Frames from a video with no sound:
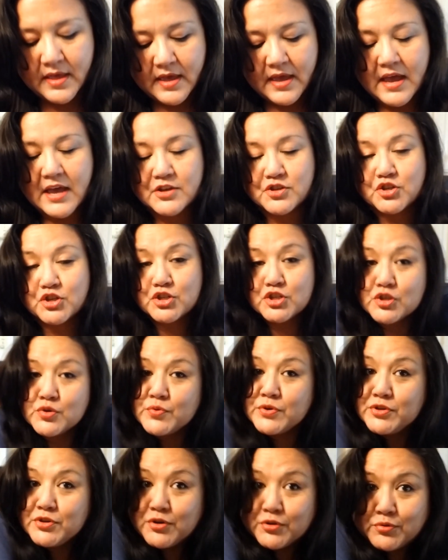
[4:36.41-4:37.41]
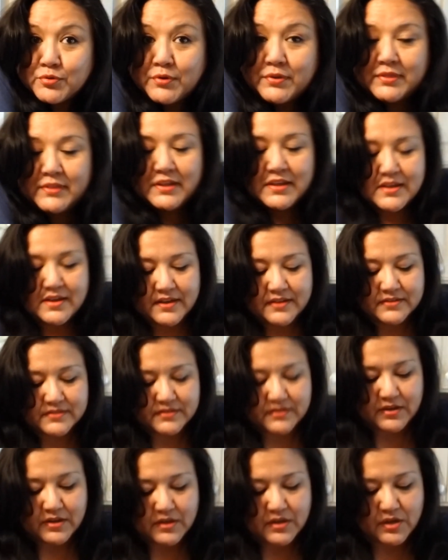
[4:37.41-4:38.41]
As you're doing your tortillas,
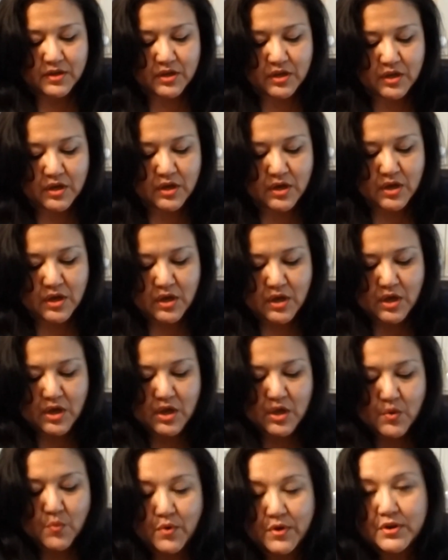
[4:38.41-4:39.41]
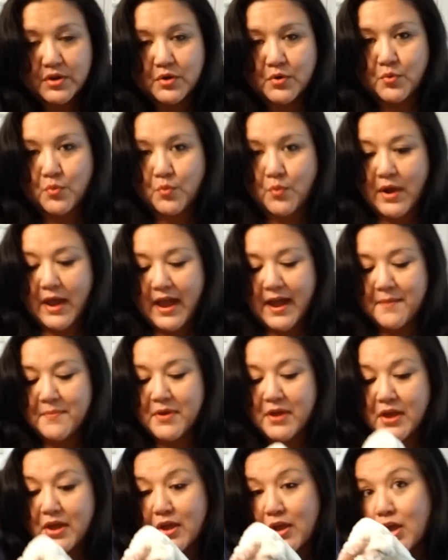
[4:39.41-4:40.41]
you want to grab
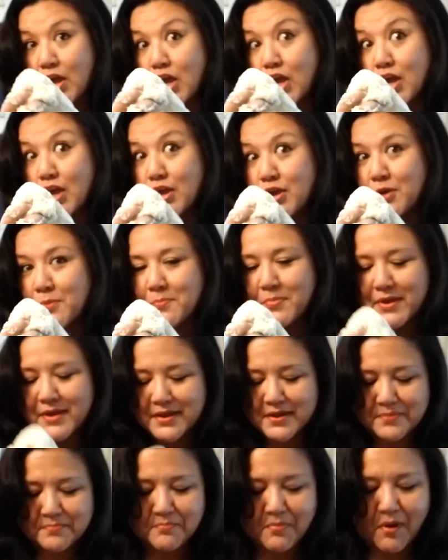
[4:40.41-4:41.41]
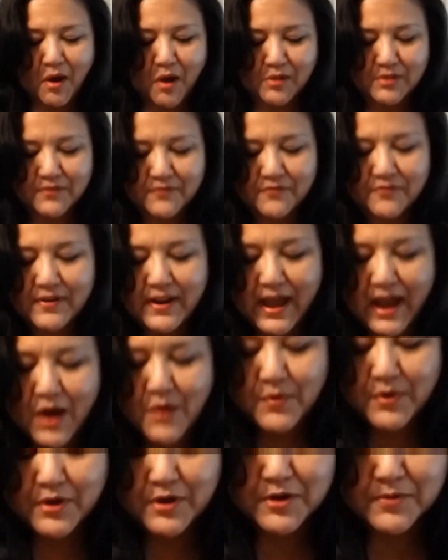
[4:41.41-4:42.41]
your big ball of
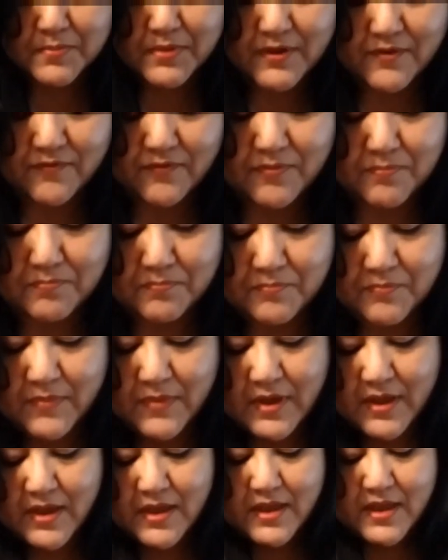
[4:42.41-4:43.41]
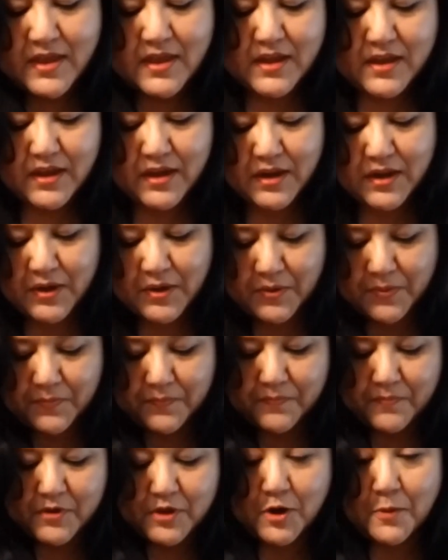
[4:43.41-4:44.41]
flour, your big,
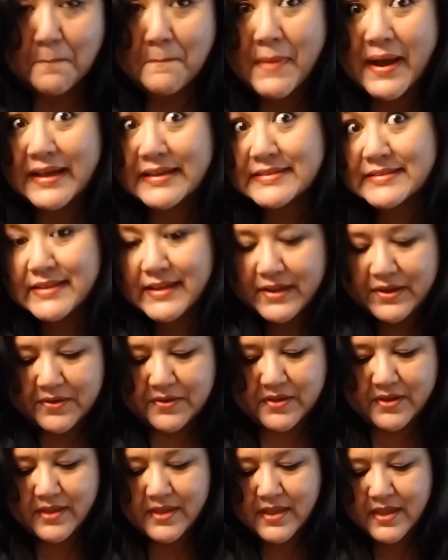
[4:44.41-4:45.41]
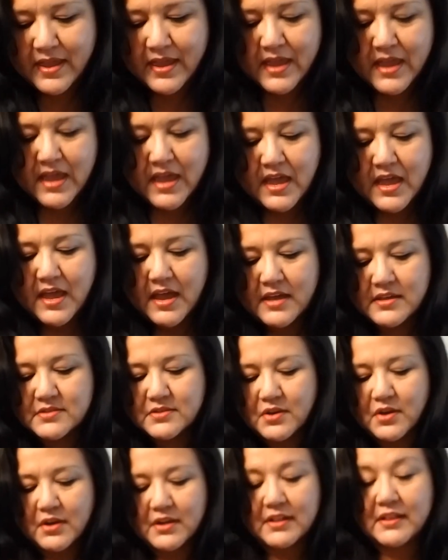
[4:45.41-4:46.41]
your masa, and
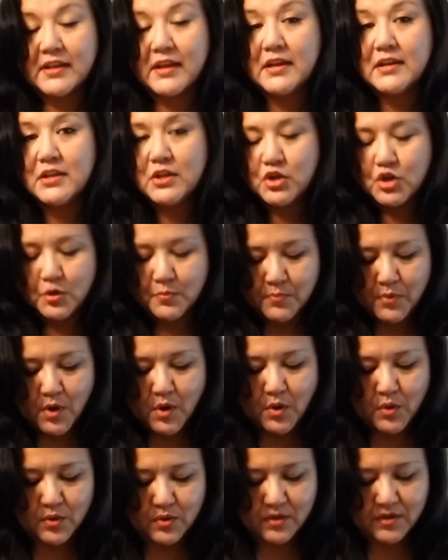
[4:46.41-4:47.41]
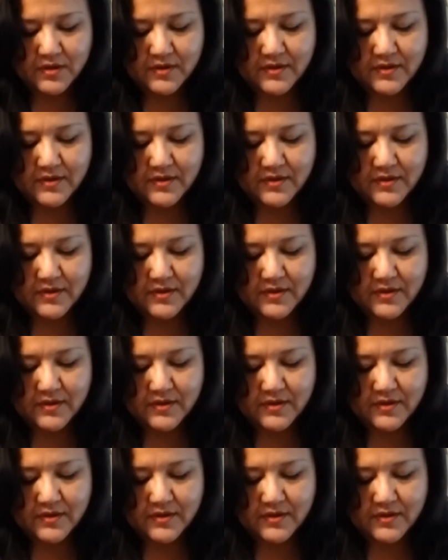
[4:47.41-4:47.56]
start cleaning your bowl.